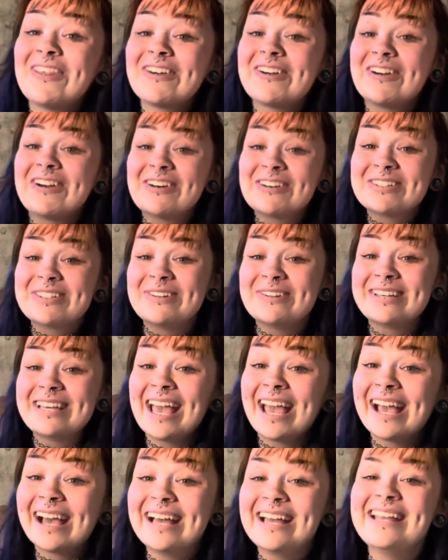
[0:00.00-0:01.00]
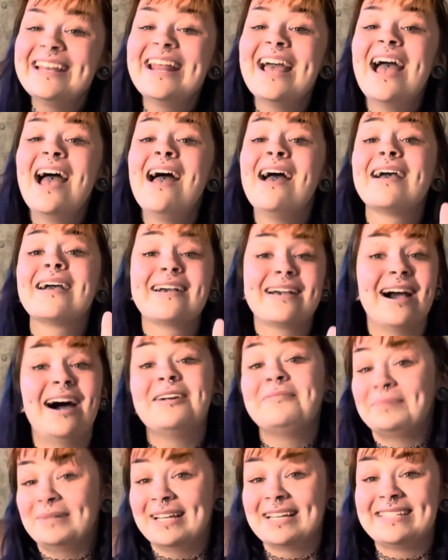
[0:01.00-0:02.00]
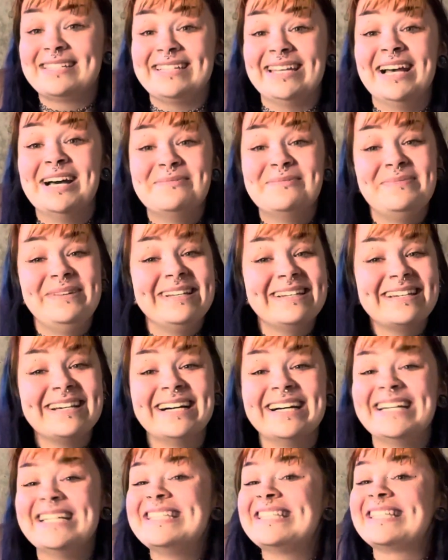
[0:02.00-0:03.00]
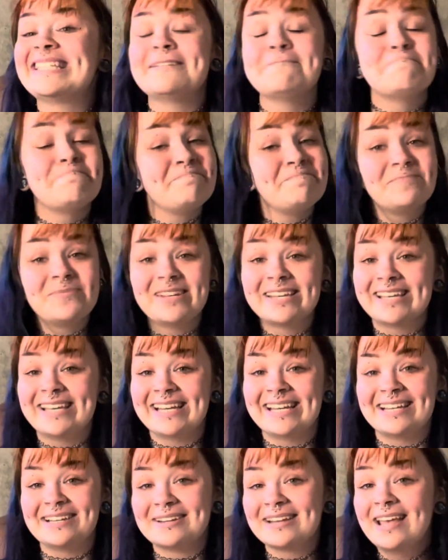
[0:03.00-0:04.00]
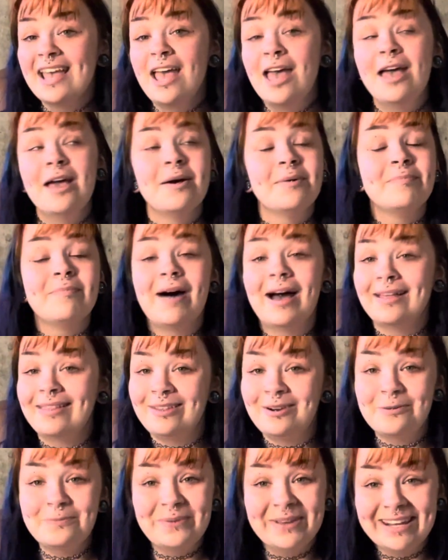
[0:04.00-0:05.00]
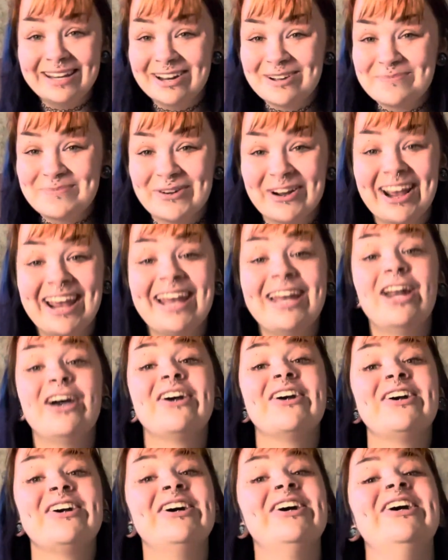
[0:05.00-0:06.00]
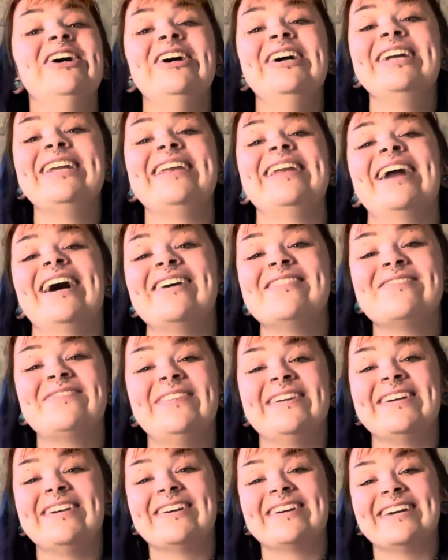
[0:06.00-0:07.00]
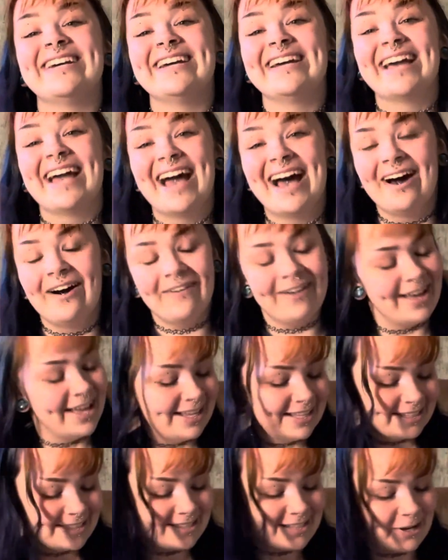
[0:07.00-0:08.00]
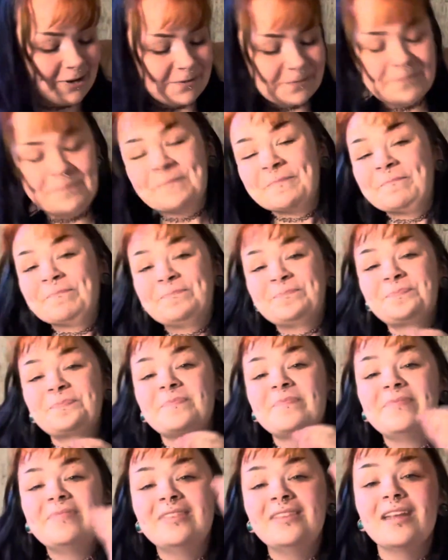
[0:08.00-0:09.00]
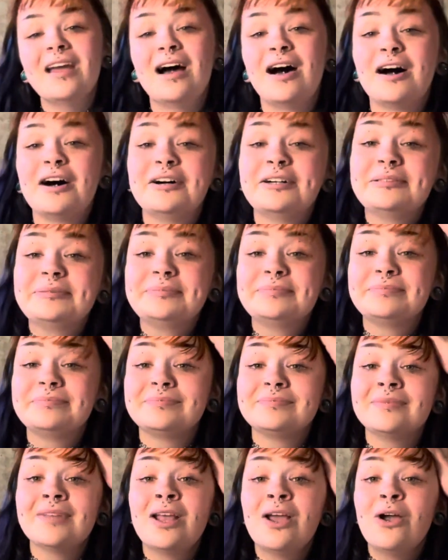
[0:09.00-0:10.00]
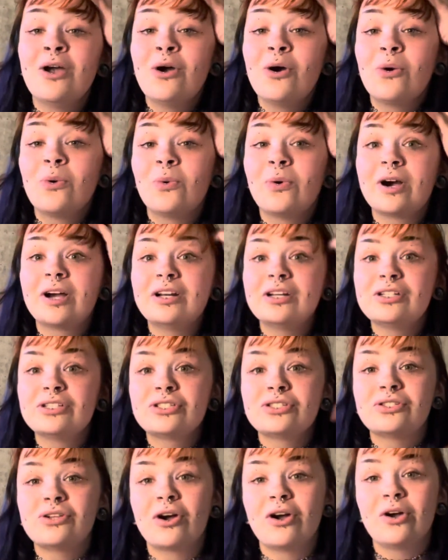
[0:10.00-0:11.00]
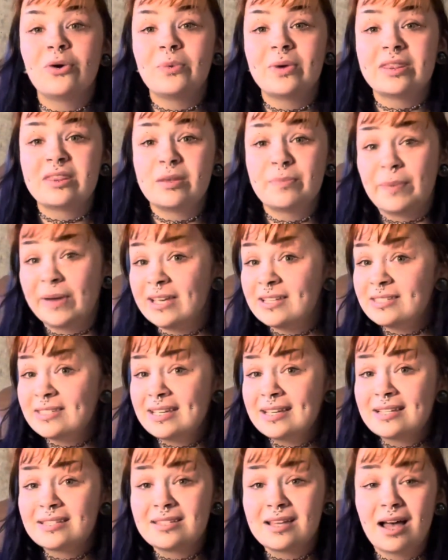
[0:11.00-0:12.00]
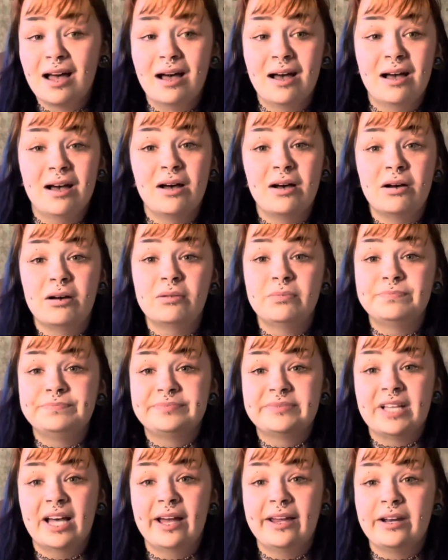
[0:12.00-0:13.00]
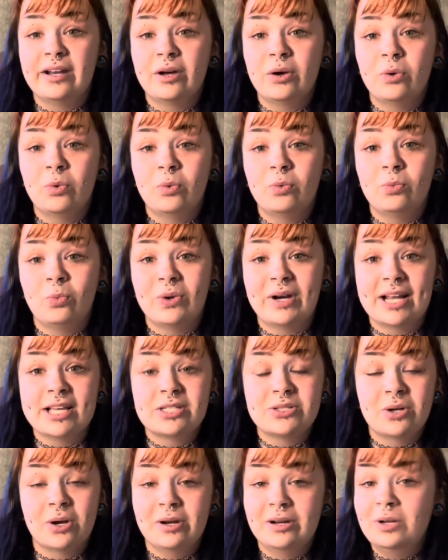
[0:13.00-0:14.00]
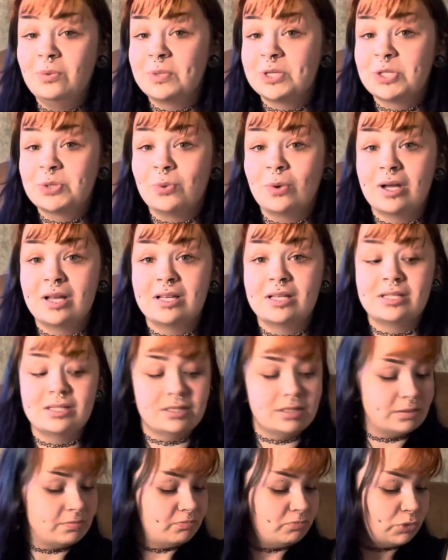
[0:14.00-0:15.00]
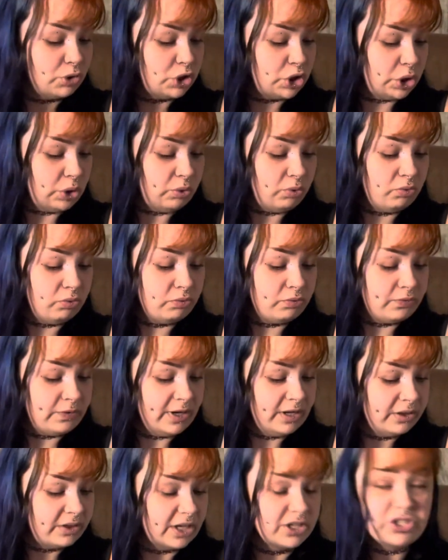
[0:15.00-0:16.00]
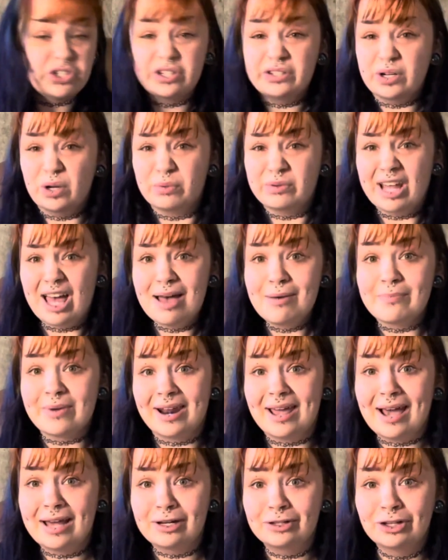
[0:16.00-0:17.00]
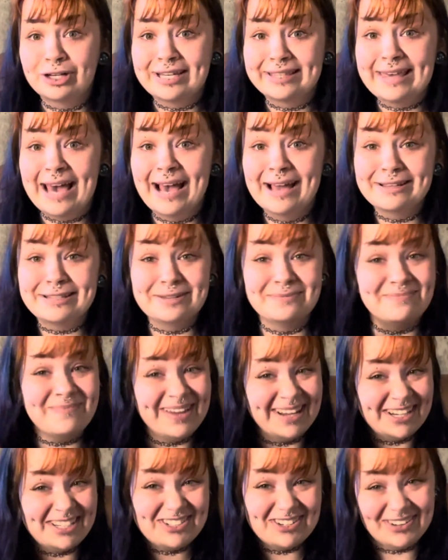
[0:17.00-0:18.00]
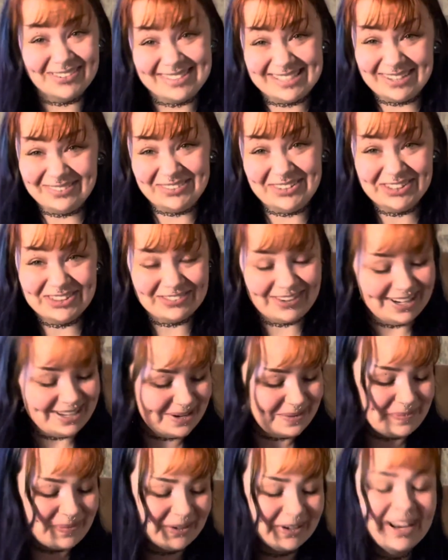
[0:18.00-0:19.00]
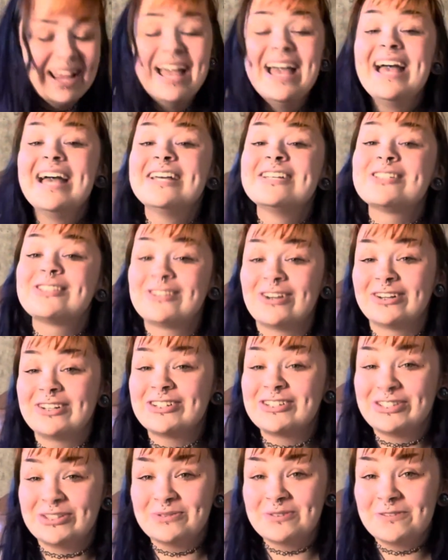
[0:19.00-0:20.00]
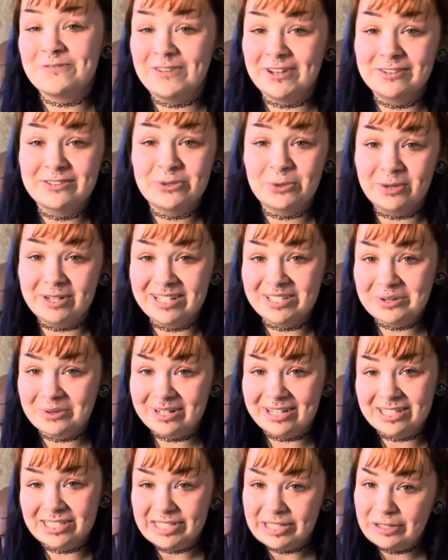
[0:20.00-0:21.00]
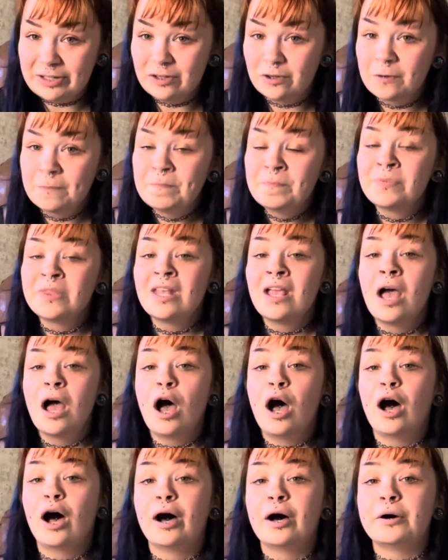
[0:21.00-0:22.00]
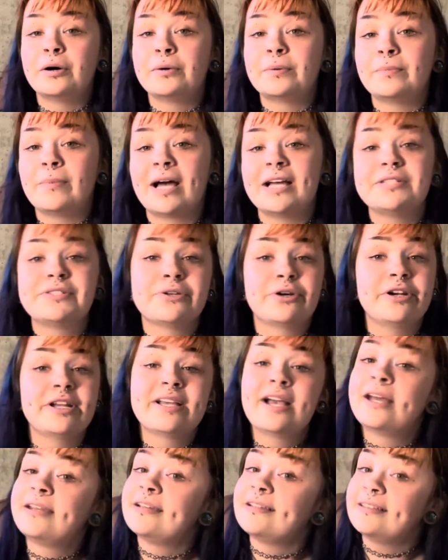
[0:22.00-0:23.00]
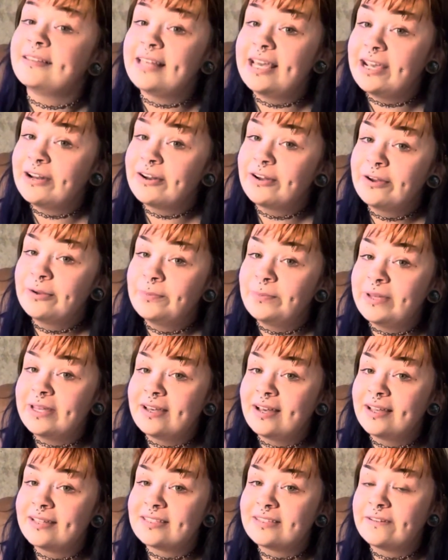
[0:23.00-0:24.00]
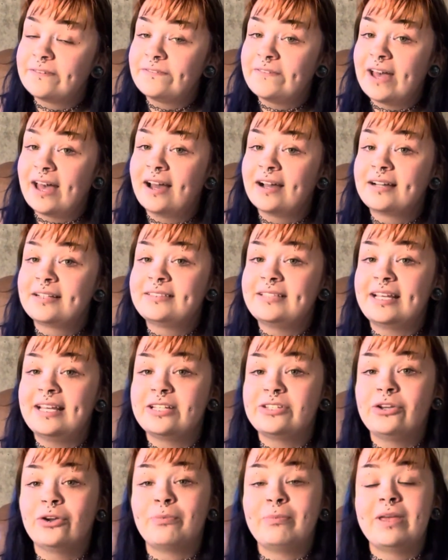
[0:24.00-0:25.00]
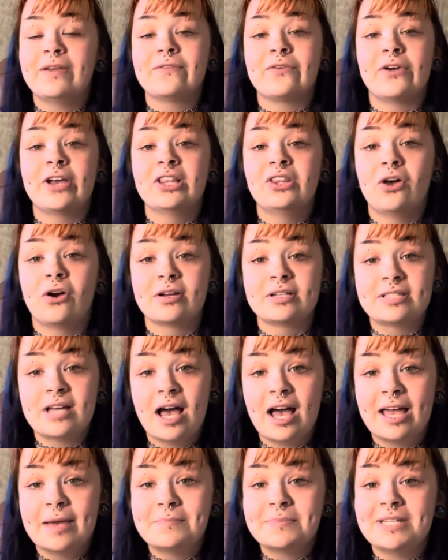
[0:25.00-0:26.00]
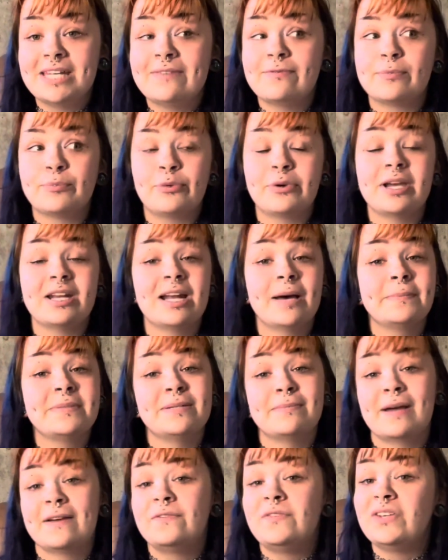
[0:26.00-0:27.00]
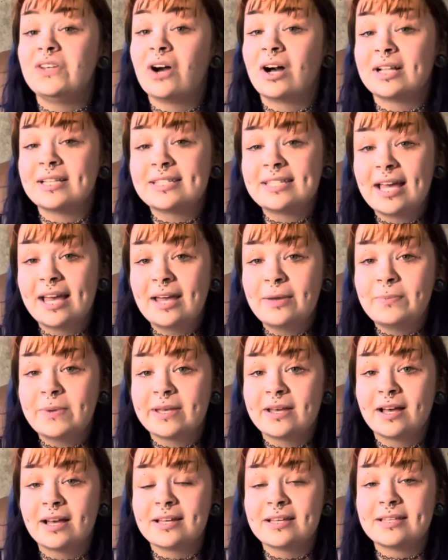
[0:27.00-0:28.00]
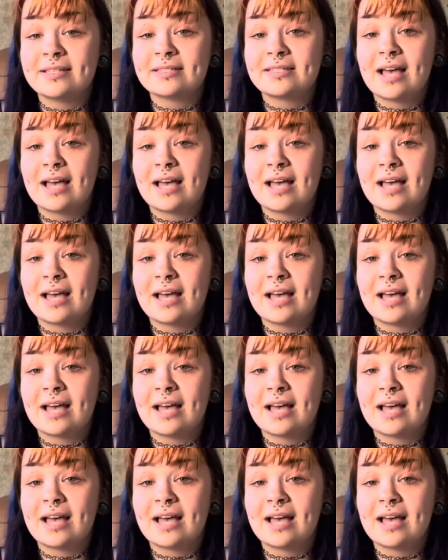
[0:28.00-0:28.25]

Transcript: the girls who can, God bless you because again, my little peanut brain could not figure it out. So, um, we're gonna start with the basics of kind of when I started, which was June 5th. I should have known that, but I had to look at that to make sure I was giving you the right number. Started June 5th, 2022. Um, I started kind of later because of the fact it took me a very long time to even bring it up to my fiance because